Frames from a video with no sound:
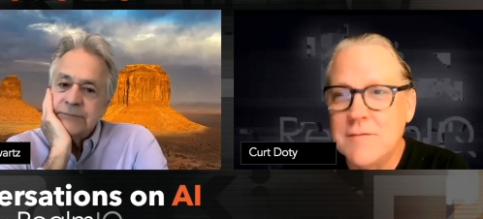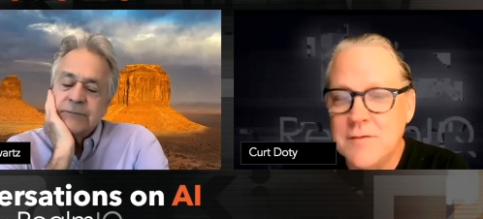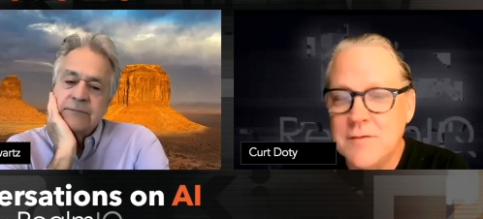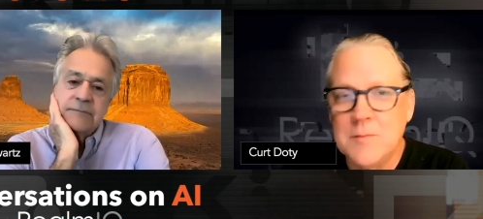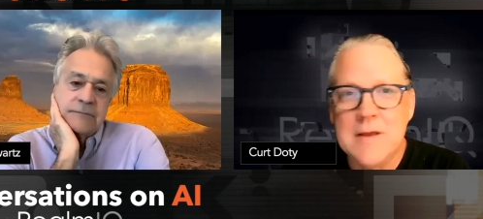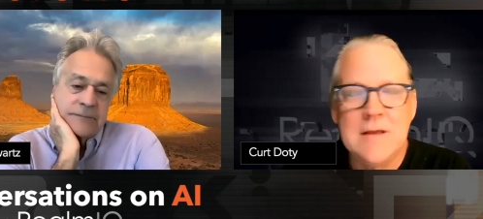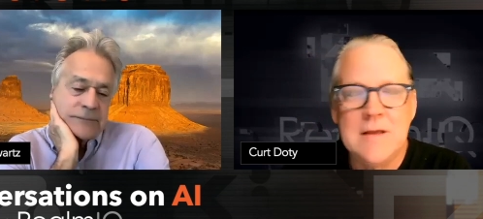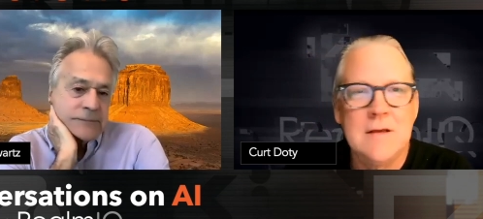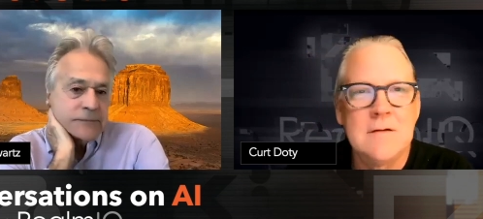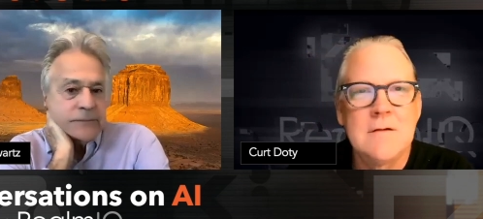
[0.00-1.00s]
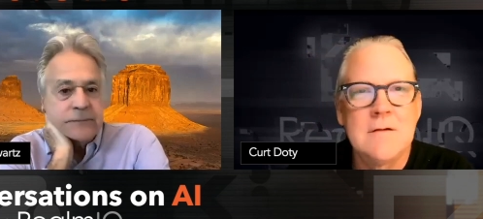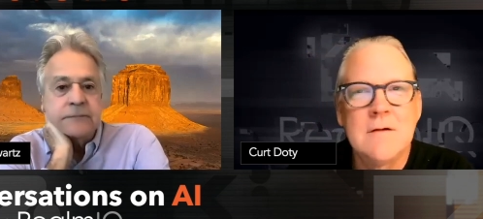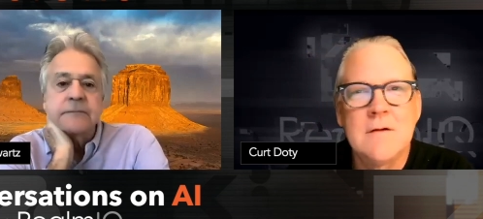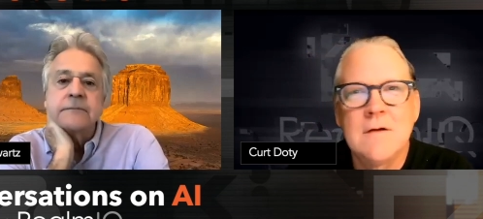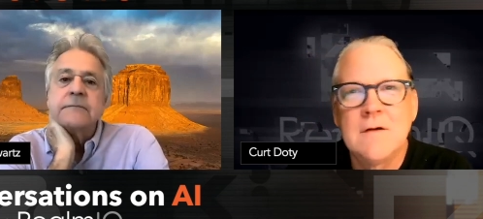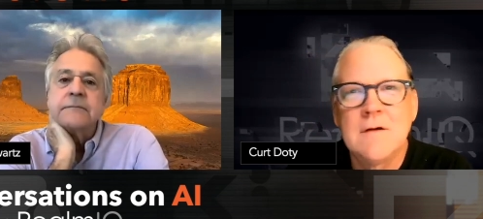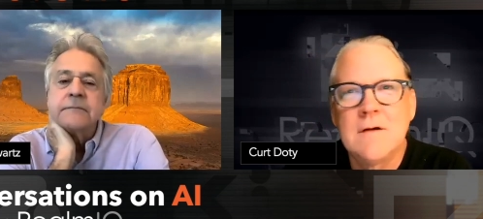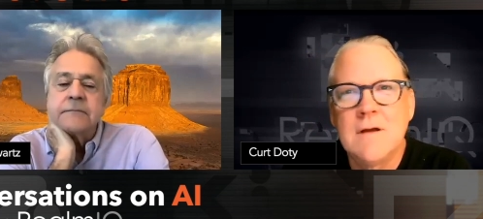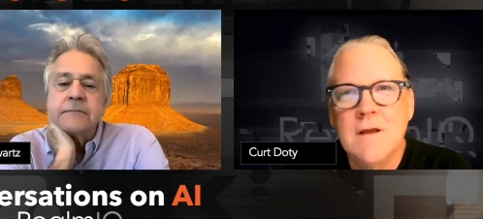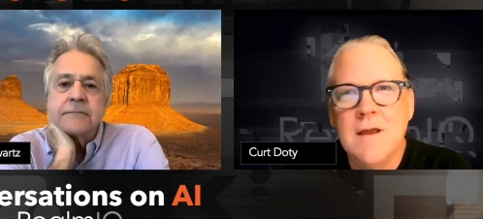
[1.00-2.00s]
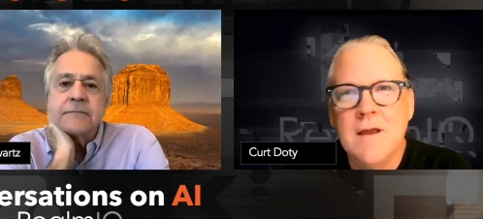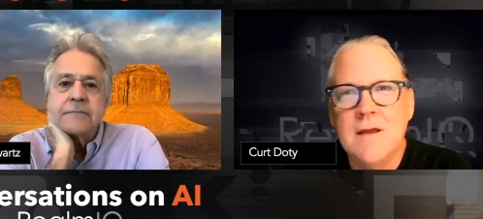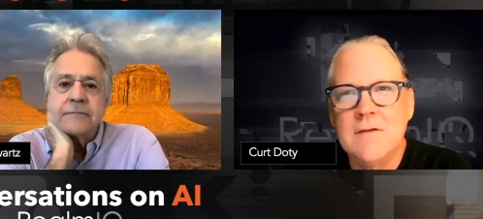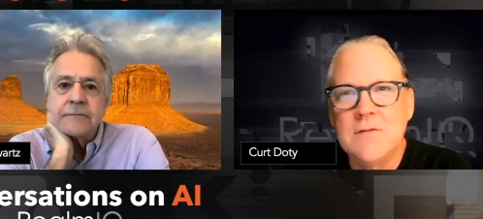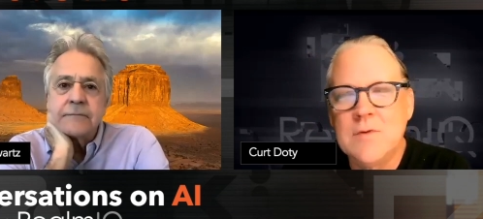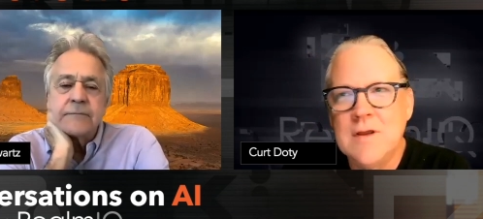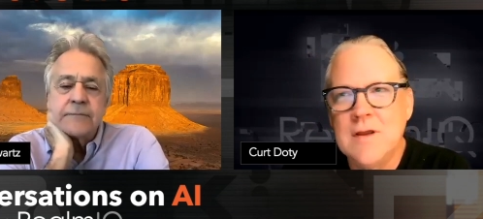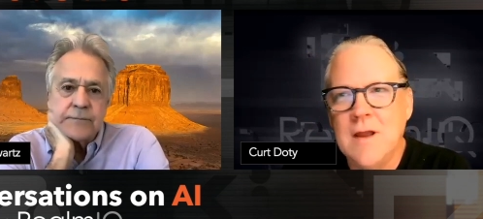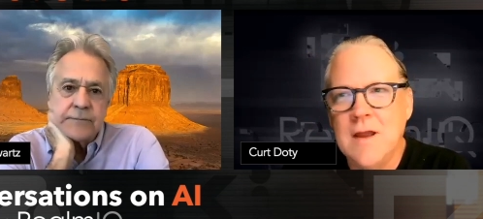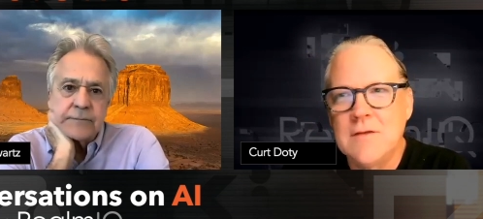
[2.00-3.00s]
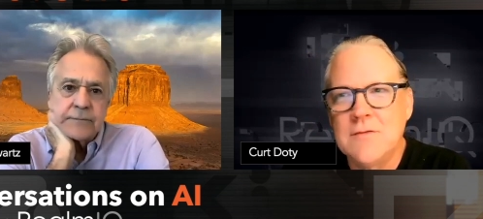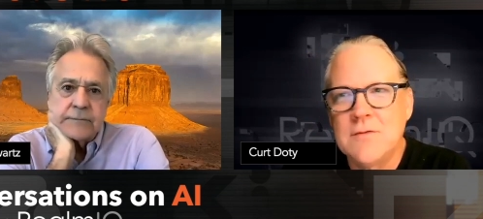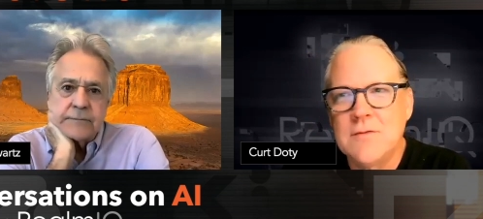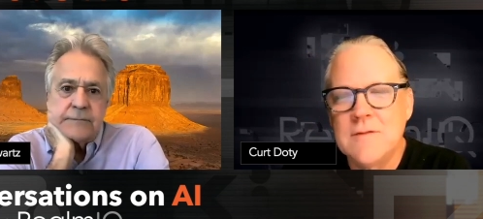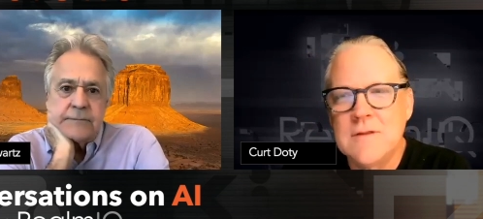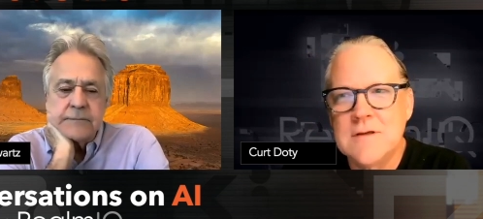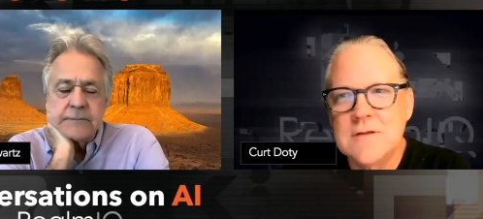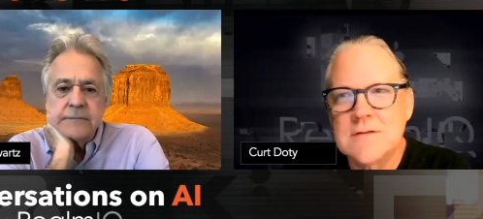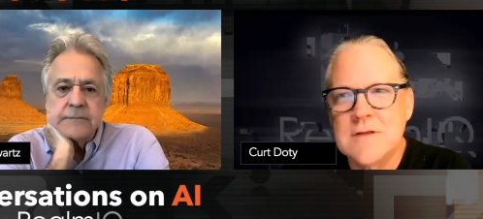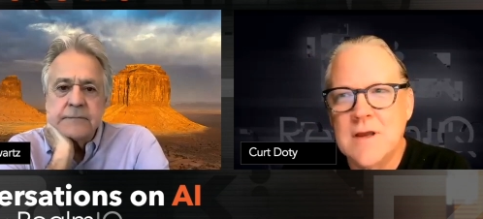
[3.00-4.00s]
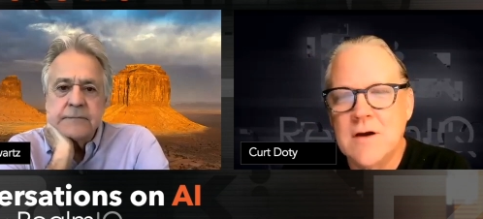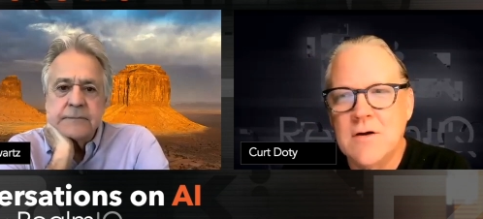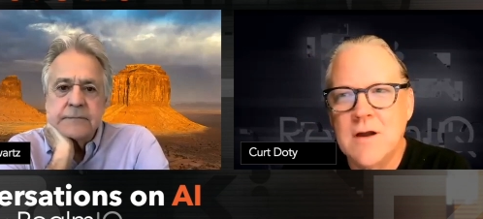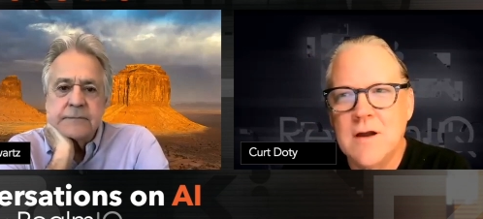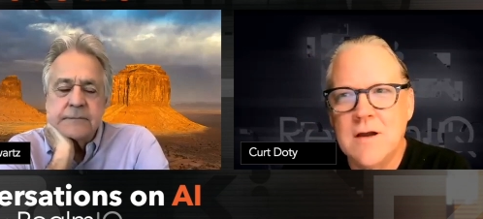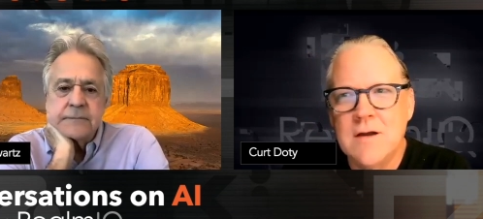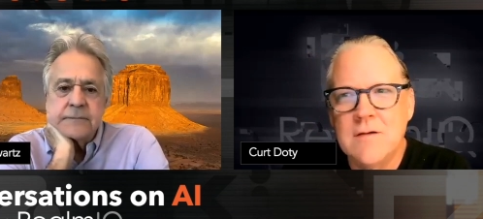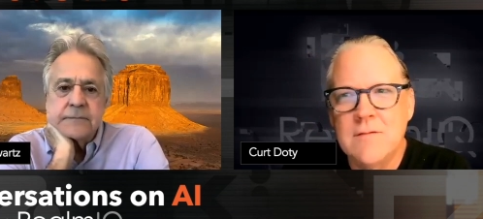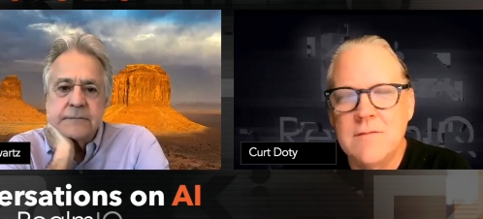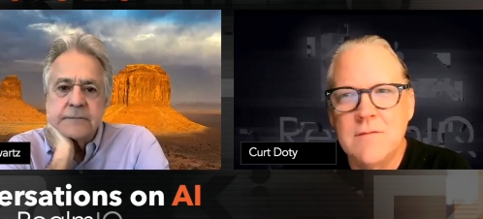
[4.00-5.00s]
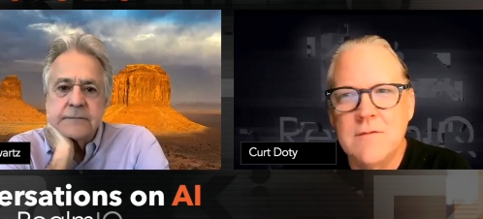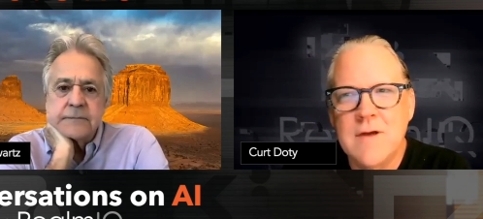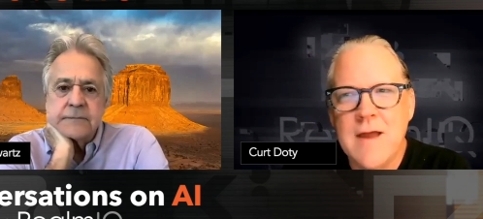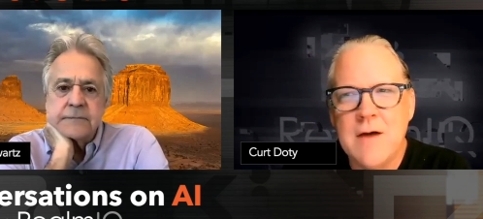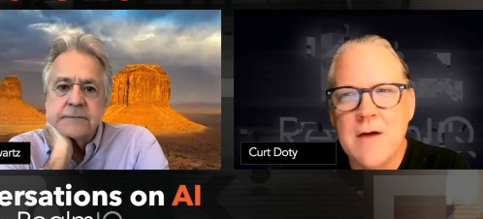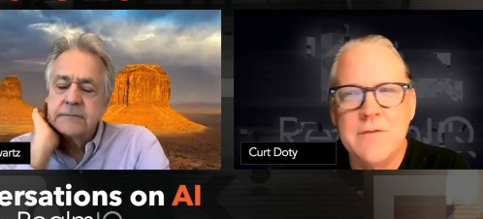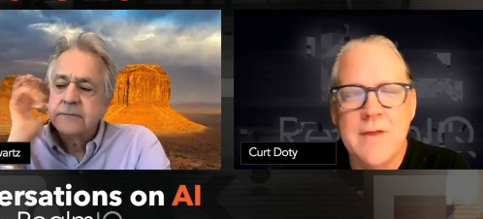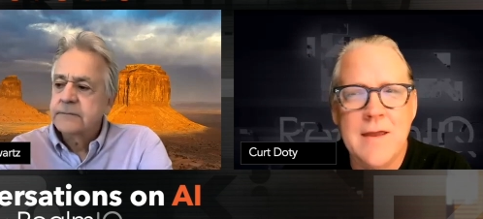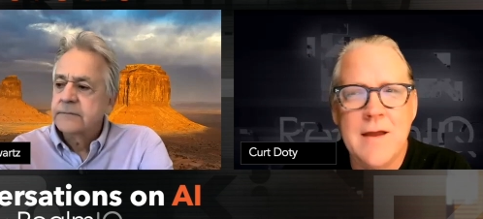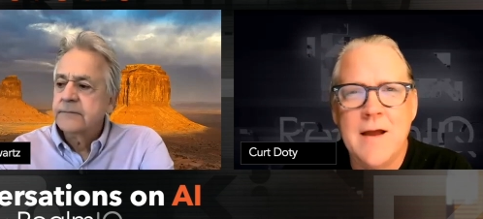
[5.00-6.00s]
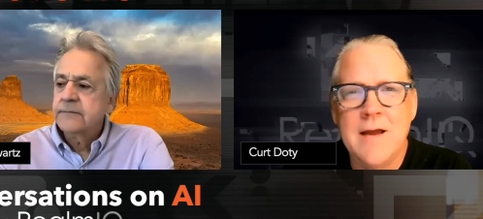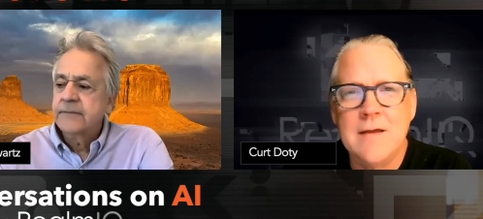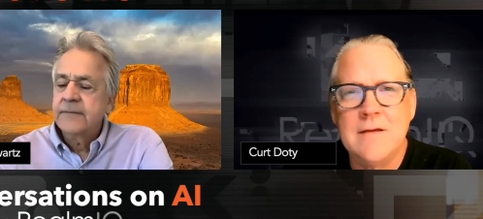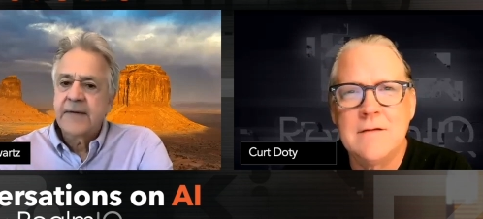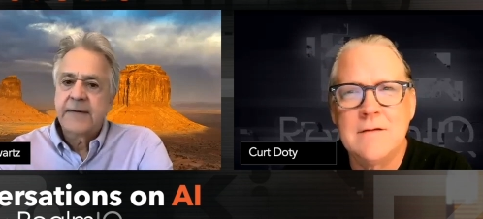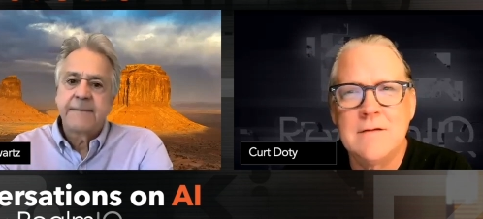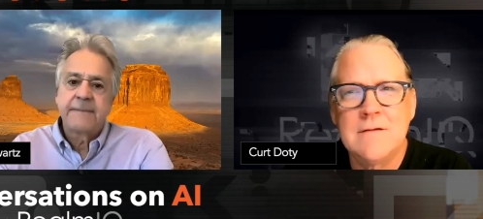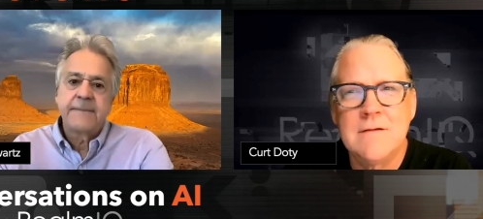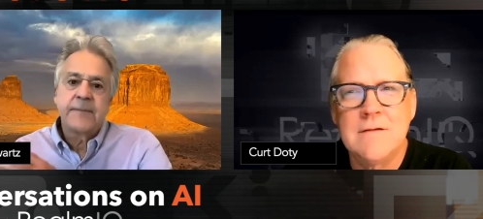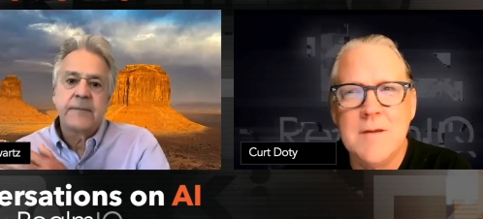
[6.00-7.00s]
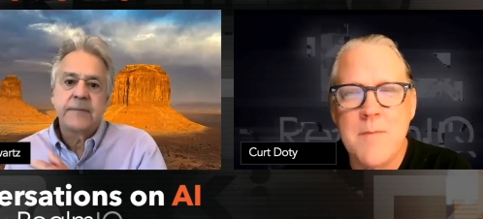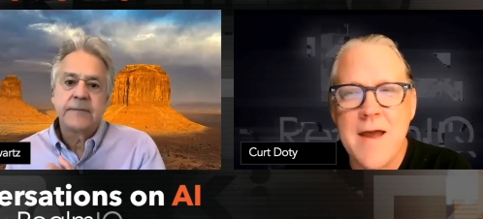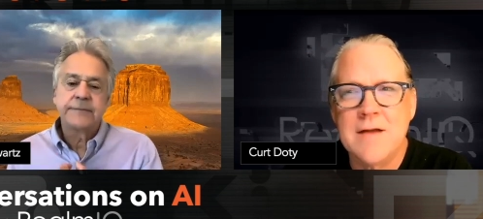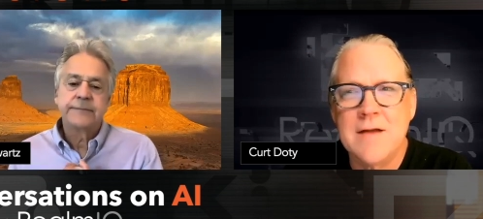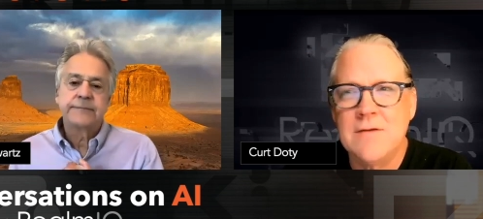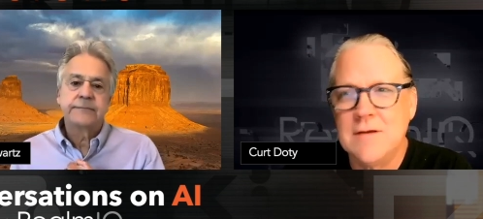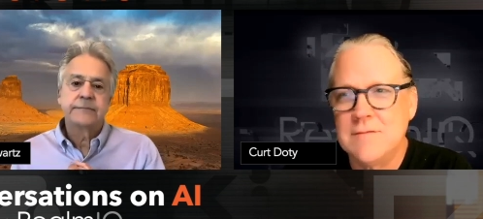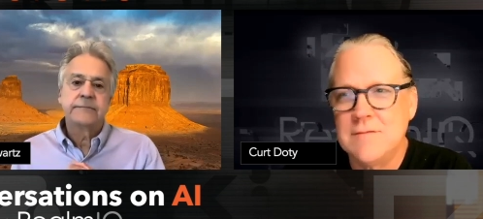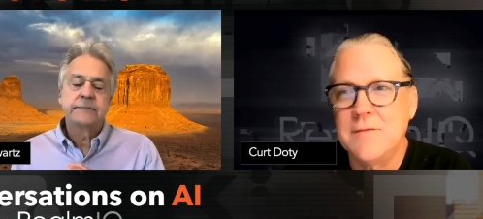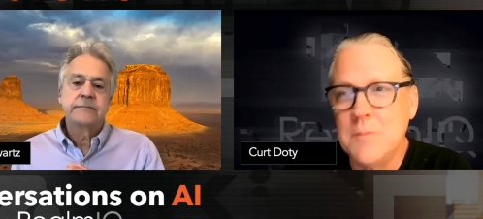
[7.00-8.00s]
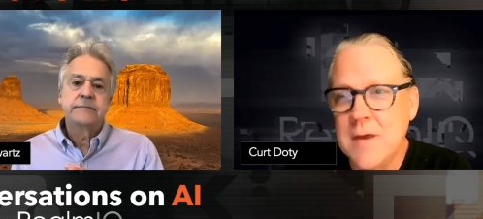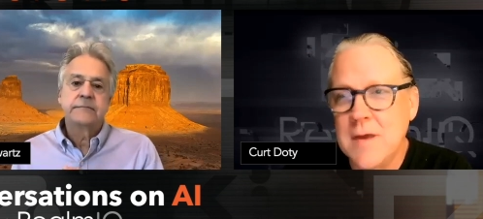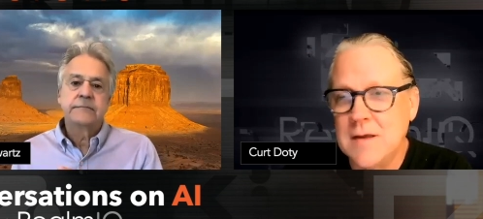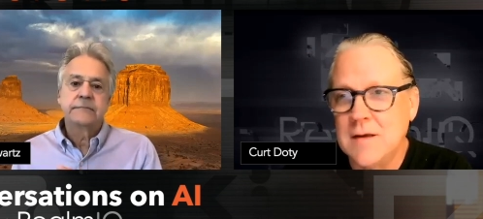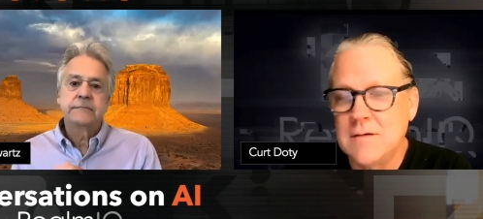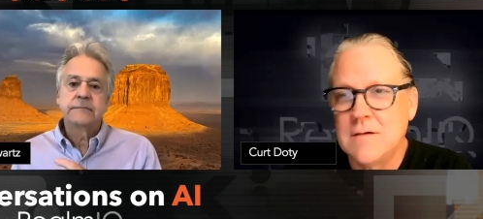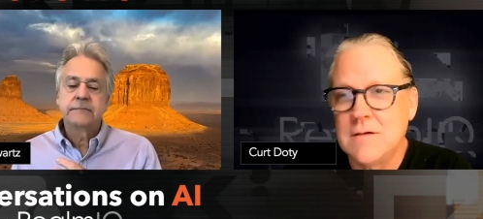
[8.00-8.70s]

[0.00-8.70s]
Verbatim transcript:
Speaker 1: filmmaking, as we enter this era of how is AI impacting filmmaking,